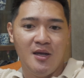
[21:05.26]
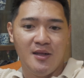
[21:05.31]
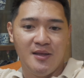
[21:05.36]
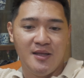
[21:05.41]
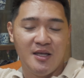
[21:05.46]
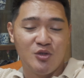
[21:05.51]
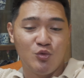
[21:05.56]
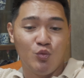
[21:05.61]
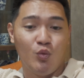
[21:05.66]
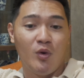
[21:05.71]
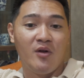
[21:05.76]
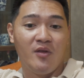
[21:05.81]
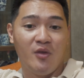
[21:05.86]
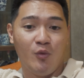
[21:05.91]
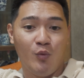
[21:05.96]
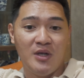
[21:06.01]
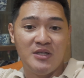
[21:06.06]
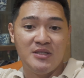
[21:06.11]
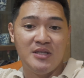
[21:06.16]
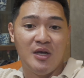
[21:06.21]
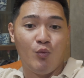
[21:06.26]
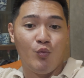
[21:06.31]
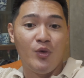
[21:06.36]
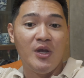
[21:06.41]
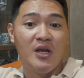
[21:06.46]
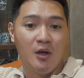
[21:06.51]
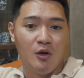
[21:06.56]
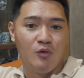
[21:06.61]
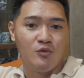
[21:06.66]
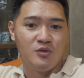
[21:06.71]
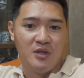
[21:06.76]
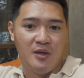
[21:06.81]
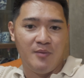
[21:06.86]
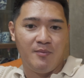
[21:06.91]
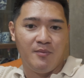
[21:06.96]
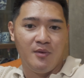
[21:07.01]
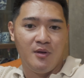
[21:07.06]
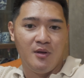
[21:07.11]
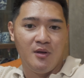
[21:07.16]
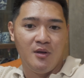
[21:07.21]
That's one of the ways that we closed him.
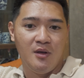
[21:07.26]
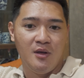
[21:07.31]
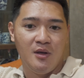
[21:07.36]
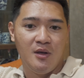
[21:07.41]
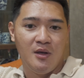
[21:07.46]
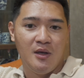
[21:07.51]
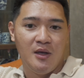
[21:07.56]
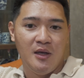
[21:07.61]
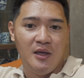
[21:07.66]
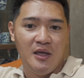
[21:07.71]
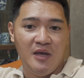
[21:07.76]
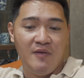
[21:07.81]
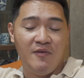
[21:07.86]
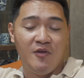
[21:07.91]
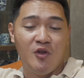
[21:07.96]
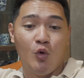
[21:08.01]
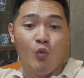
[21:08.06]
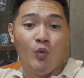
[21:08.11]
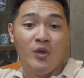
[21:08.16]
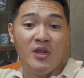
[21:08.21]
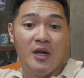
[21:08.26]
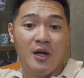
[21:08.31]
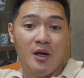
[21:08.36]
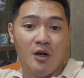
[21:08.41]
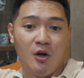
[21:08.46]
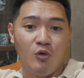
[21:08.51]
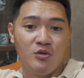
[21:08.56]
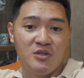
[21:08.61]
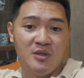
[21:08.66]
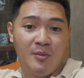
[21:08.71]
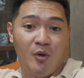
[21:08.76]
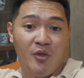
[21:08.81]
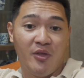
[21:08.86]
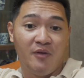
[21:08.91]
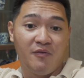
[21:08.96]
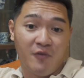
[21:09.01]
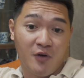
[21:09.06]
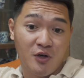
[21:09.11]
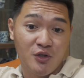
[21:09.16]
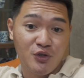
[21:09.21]
Even though we didn't close him on the
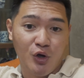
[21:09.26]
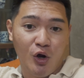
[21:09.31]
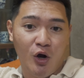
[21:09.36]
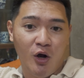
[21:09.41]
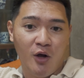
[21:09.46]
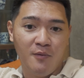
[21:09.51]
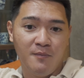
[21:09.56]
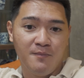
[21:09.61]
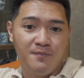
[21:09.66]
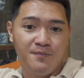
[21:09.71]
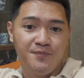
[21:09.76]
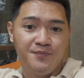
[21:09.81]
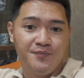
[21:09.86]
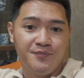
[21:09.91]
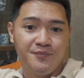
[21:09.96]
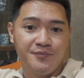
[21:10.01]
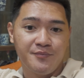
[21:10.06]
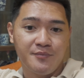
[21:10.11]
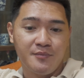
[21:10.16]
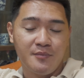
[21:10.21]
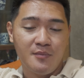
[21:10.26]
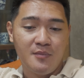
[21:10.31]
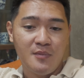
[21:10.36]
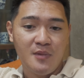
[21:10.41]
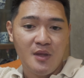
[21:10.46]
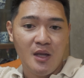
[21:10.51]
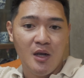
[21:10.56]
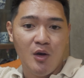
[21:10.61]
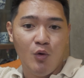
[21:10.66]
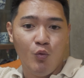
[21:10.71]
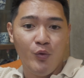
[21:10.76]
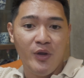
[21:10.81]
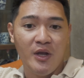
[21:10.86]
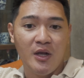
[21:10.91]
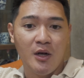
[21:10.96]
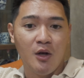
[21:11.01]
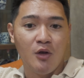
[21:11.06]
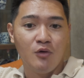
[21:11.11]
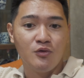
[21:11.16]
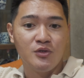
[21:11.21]
first call, we
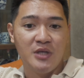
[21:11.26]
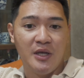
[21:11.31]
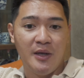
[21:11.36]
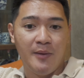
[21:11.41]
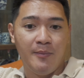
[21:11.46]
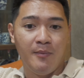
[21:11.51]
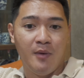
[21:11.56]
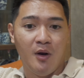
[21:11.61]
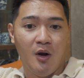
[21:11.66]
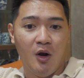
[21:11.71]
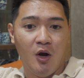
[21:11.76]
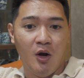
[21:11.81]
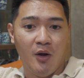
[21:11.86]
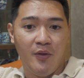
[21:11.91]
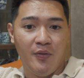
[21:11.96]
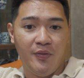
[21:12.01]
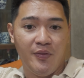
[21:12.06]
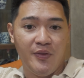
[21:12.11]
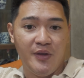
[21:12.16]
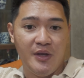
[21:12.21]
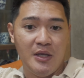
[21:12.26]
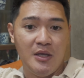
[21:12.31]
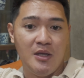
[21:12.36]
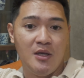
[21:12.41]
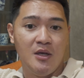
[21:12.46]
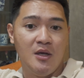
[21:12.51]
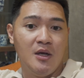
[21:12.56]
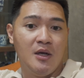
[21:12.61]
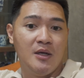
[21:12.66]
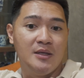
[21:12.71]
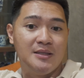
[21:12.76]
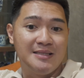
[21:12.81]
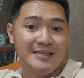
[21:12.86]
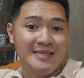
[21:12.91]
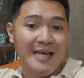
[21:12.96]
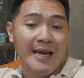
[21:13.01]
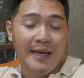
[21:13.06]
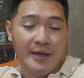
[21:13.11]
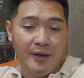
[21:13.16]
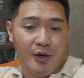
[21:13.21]
closed him on the
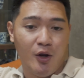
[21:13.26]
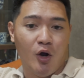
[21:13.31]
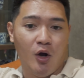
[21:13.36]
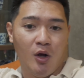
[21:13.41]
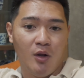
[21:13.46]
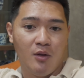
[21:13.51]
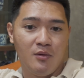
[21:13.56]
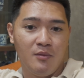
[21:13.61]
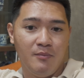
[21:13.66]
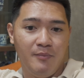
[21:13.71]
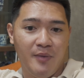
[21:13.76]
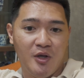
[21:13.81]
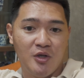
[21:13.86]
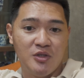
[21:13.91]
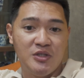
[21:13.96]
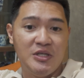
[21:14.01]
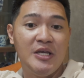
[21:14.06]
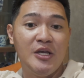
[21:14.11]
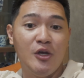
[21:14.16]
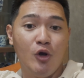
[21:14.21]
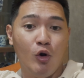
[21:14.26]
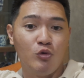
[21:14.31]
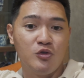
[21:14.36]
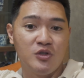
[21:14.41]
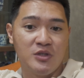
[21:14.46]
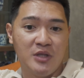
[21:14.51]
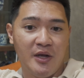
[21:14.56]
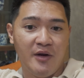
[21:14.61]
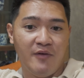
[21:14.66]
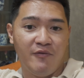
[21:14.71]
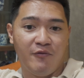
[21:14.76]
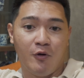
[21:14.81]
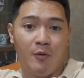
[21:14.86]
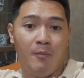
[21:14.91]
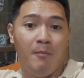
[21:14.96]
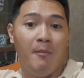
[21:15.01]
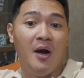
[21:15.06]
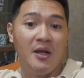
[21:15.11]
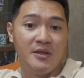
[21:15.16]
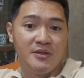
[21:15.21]
second call, because he ghosted for
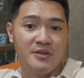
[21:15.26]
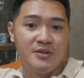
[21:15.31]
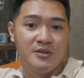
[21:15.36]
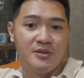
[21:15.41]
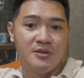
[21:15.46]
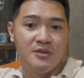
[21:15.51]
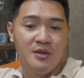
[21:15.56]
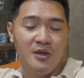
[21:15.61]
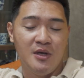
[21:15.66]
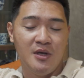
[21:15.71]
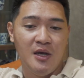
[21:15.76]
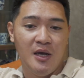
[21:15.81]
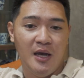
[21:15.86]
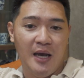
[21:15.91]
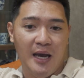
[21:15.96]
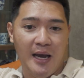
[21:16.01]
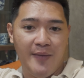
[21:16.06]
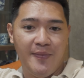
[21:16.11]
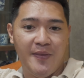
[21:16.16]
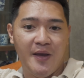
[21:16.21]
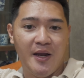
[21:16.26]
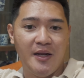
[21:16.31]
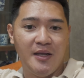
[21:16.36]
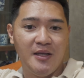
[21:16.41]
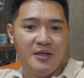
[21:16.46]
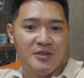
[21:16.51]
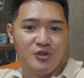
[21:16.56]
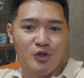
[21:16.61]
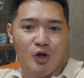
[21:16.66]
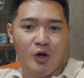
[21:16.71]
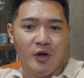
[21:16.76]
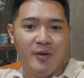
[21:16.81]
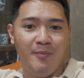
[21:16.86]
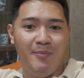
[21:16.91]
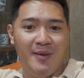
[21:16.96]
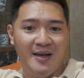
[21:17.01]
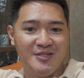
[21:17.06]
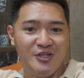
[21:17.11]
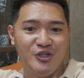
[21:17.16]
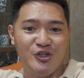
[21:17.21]
months. And then he started
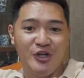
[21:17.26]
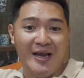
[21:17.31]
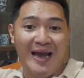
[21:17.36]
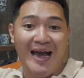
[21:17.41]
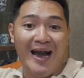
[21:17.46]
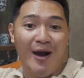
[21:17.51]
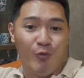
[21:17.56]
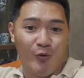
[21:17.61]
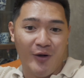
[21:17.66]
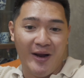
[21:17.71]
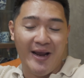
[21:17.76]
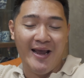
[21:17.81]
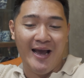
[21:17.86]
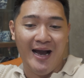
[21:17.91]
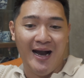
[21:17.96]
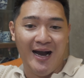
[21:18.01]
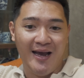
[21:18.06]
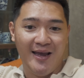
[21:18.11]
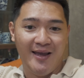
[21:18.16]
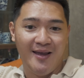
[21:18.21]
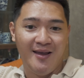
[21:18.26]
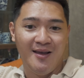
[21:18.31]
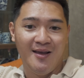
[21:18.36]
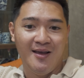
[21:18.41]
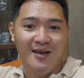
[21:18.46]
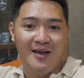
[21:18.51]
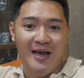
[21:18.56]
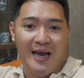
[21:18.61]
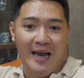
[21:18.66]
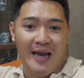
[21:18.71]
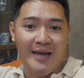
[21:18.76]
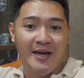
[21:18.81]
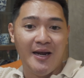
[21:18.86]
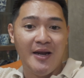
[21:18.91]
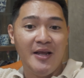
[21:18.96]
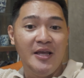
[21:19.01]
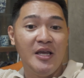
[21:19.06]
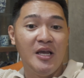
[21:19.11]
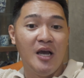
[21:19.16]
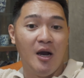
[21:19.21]
messaging our AI, and then
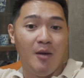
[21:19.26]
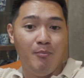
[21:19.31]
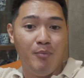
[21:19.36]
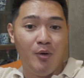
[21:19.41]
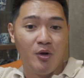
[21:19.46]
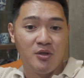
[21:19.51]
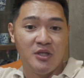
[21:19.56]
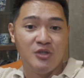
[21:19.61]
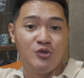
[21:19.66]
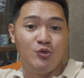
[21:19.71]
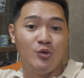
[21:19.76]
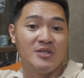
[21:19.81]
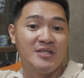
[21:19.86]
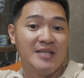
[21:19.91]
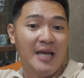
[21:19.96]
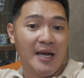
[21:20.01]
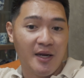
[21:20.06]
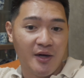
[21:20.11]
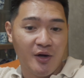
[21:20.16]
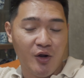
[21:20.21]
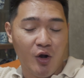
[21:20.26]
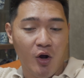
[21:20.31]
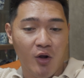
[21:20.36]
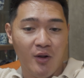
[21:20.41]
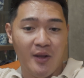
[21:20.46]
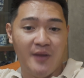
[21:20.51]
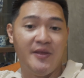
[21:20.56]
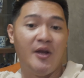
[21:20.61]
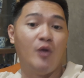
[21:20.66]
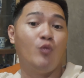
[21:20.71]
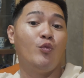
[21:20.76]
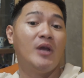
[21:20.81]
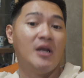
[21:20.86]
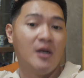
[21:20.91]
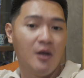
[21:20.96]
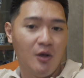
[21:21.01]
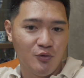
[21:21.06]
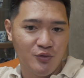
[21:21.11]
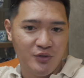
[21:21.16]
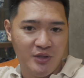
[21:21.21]
he got booked into a second call, and then we
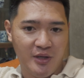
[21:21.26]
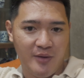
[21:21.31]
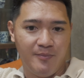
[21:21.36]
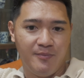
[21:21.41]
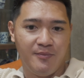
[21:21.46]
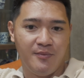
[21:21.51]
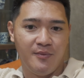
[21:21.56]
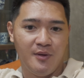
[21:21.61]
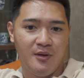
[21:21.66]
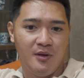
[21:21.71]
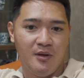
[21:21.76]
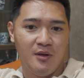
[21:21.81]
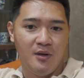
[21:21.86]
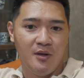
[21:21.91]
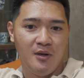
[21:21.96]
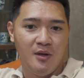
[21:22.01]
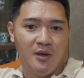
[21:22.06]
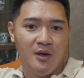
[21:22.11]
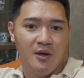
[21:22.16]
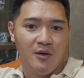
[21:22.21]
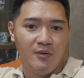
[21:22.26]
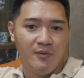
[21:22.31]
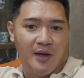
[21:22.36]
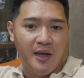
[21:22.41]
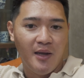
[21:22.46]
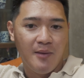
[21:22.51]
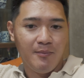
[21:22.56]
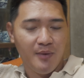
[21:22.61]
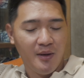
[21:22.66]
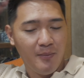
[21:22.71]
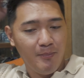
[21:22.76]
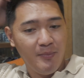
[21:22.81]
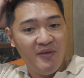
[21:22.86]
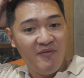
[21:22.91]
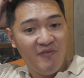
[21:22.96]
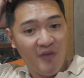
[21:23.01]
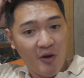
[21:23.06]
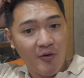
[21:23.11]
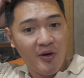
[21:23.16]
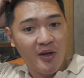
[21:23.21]
closed him. Right? But be
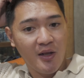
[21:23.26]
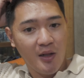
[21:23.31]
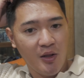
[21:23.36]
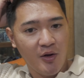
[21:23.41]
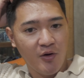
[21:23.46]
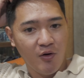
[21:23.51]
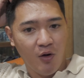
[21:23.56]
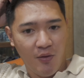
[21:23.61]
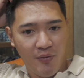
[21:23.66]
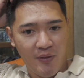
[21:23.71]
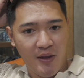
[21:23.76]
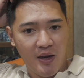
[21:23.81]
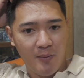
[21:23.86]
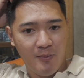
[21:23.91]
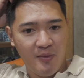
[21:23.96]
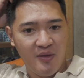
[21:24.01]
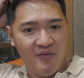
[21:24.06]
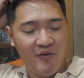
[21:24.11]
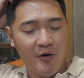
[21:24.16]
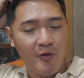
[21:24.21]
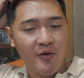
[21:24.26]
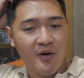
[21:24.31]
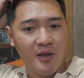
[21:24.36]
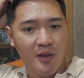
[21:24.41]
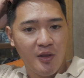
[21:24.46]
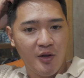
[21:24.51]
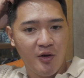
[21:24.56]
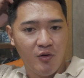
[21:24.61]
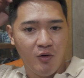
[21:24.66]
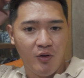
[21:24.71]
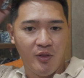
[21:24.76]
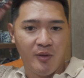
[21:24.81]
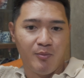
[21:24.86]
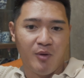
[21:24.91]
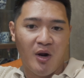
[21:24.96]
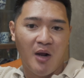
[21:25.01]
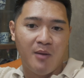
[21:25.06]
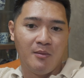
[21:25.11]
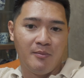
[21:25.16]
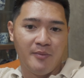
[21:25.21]
very clear on that. Be very clear on the
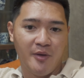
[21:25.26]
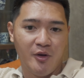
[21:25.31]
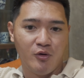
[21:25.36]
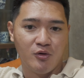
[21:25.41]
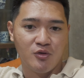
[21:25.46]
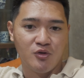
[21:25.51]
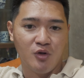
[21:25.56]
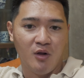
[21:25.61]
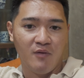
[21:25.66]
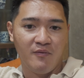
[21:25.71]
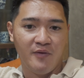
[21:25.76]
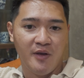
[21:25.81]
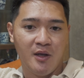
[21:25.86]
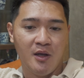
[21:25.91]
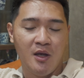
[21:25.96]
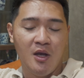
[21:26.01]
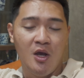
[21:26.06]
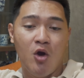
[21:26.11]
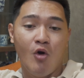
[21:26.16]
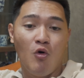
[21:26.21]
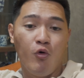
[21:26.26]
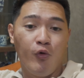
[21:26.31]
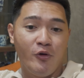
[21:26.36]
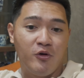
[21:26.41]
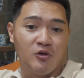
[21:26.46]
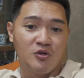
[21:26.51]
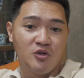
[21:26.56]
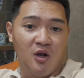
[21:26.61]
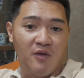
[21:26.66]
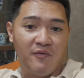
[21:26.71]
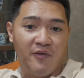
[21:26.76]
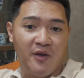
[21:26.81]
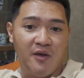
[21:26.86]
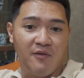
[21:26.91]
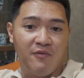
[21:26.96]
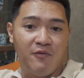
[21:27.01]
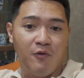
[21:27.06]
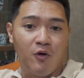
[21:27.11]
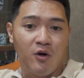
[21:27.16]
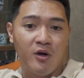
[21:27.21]
problem that you're solving, who you're solving it
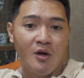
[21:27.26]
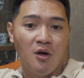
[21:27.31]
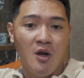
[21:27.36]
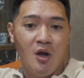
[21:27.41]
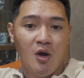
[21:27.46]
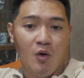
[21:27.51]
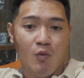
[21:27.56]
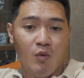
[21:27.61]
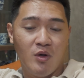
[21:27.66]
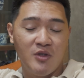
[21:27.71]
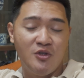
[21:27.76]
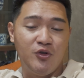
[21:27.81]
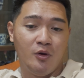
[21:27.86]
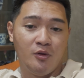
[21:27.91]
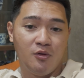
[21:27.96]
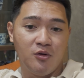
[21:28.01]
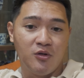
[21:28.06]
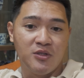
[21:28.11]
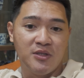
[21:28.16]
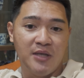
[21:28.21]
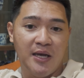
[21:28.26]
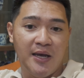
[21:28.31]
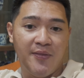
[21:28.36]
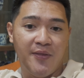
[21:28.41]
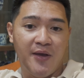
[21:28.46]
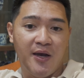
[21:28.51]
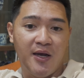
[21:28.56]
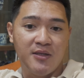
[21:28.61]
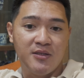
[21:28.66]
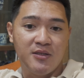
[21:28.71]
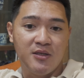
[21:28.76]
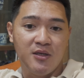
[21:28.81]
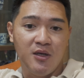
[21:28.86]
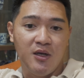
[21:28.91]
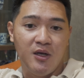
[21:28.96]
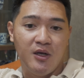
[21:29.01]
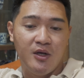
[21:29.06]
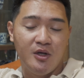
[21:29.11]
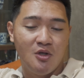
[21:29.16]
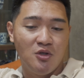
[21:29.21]
for. Once you understand that,
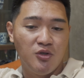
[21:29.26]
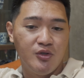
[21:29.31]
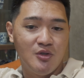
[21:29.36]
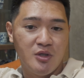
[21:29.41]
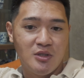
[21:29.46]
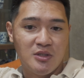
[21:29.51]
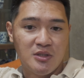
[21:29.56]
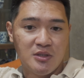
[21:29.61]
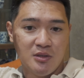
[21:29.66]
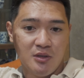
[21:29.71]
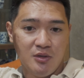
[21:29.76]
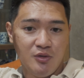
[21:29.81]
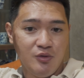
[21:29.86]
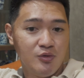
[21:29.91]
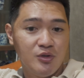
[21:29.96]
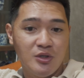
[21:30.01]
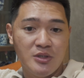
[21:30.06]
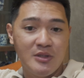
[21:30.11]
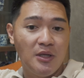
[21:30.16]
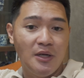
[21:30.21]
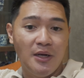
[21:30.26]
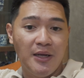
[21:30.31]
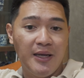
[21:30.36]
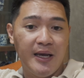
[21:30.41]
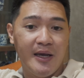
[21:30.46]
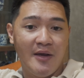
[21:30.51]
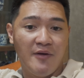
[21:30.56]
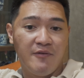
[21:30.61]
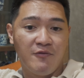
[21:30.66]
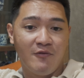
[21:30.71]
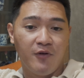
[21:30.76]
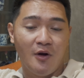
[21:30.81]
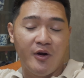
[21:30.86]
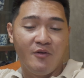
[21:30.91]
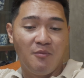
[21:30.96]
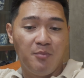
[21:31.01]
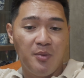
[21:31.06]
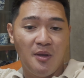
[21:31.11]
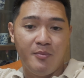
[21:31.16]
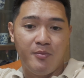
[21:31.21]
you just need to get in front
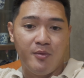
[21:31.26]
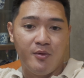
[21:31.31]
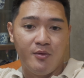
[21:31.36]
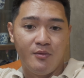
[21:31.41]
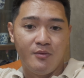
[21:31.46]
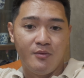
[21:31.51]
of people.